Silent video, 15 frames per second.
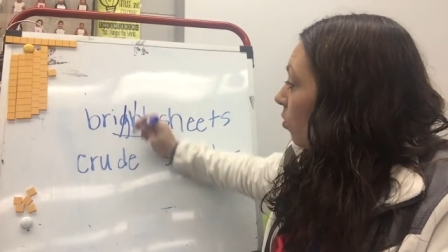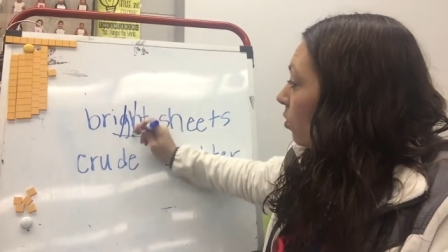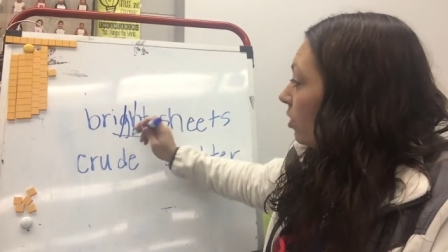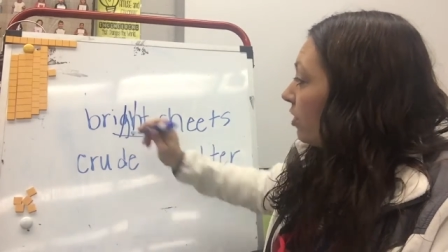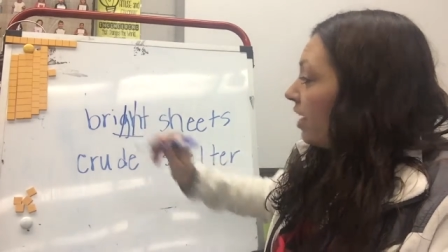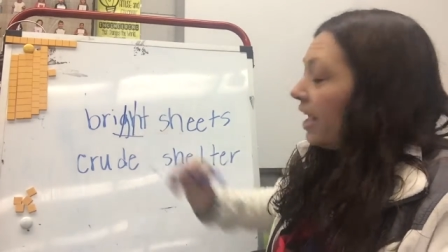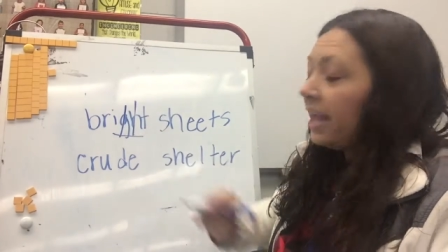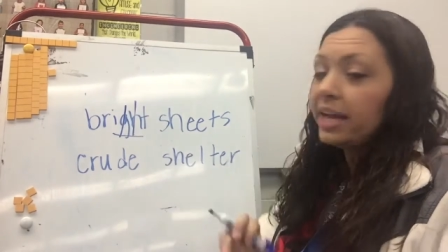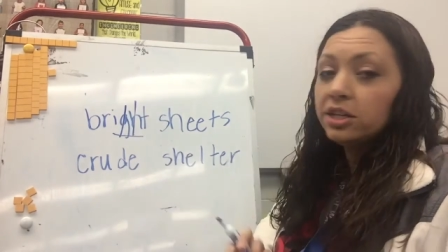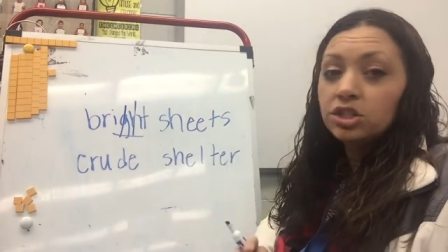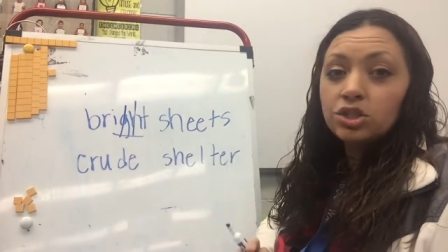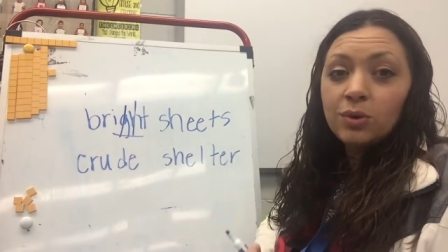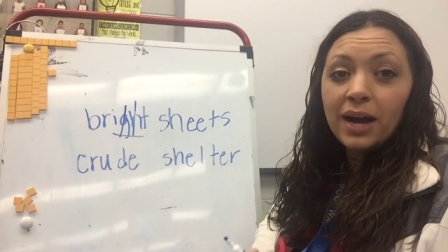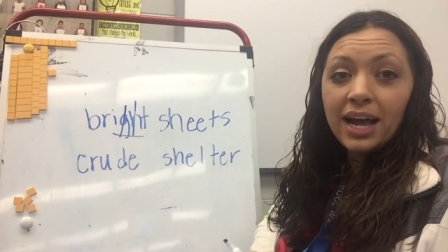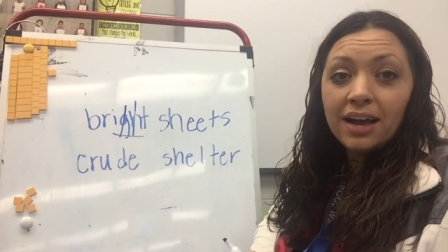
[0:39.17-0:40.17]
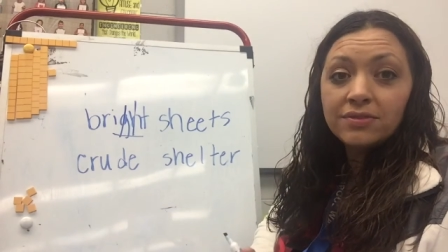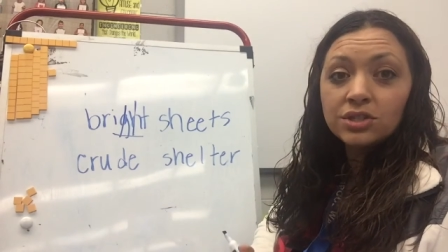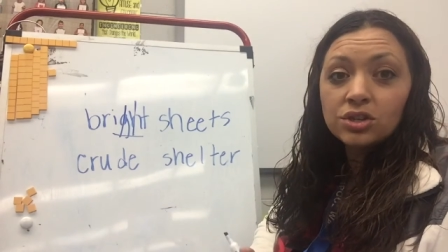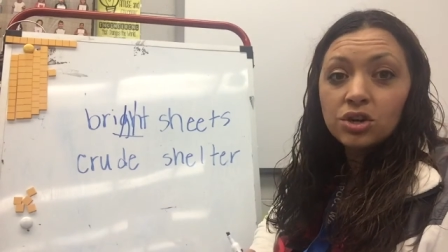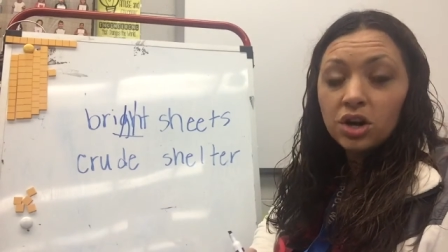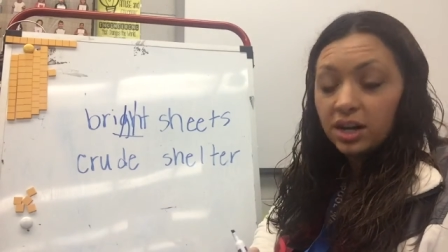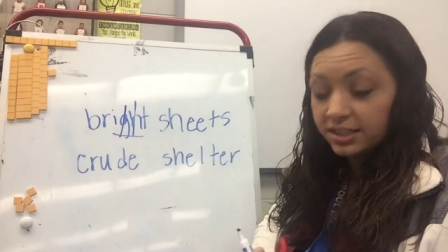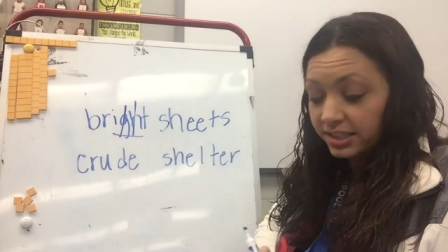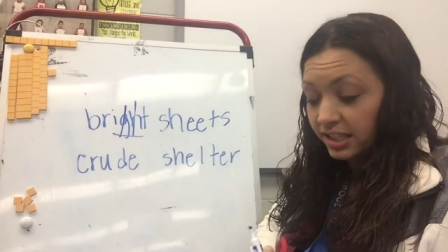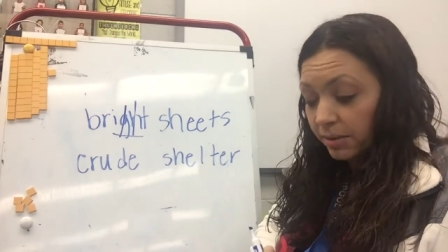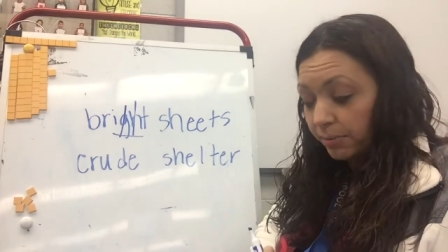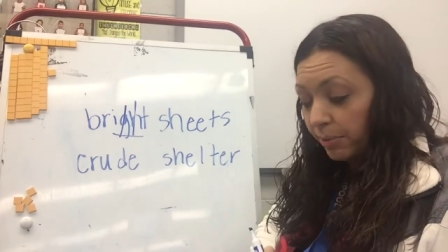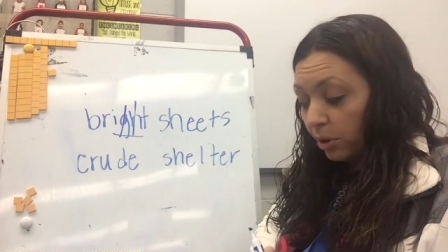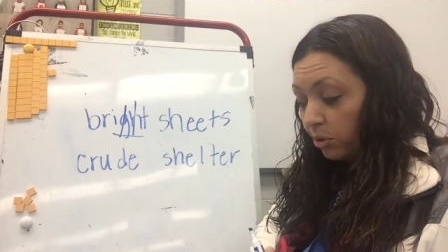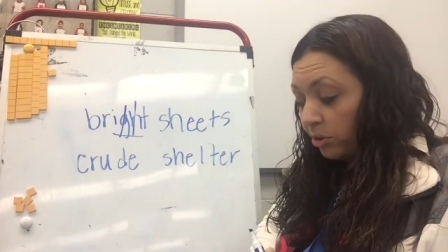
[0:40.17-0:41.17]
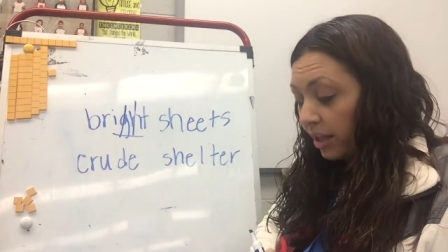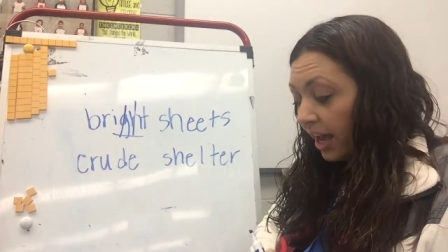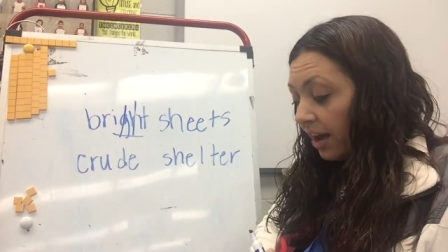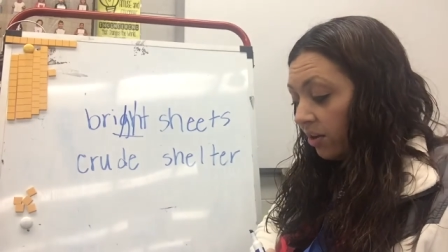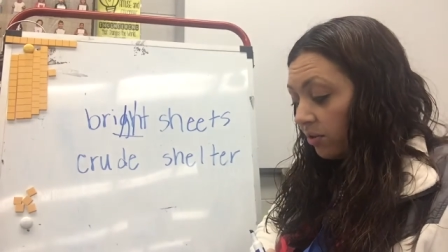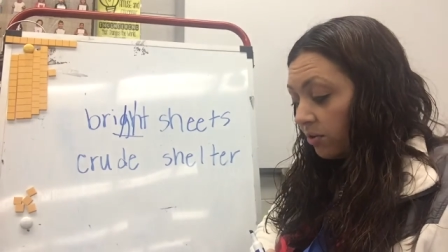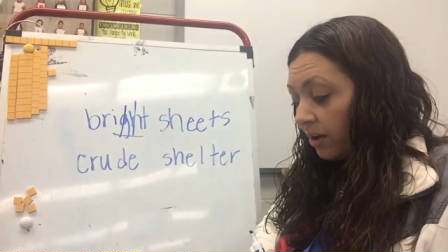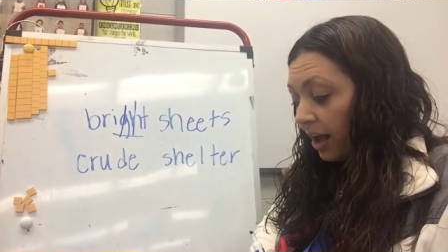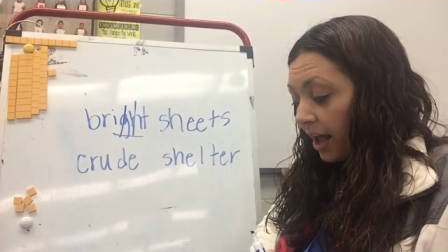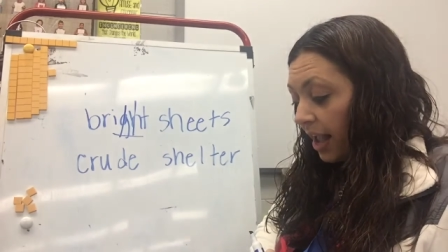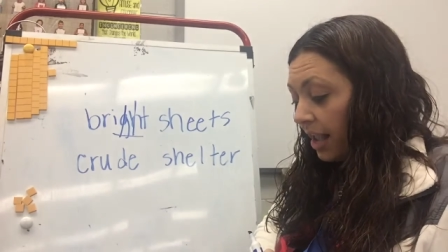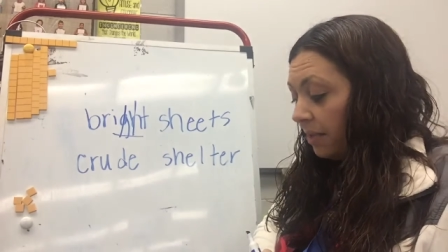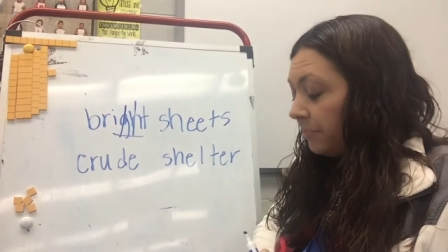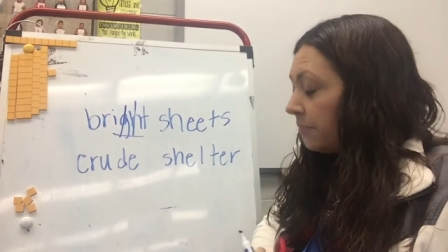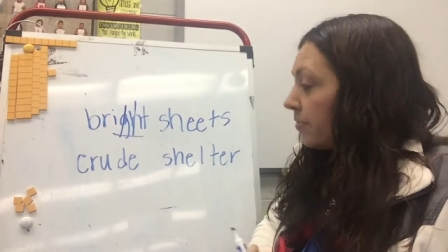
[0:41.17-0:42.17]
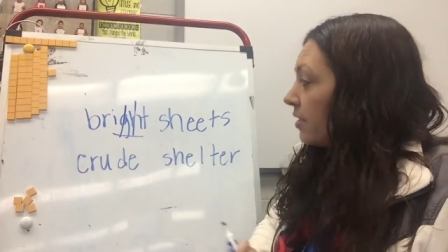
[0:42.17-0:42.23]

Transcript: or the H, so I have to cross them both out, okay?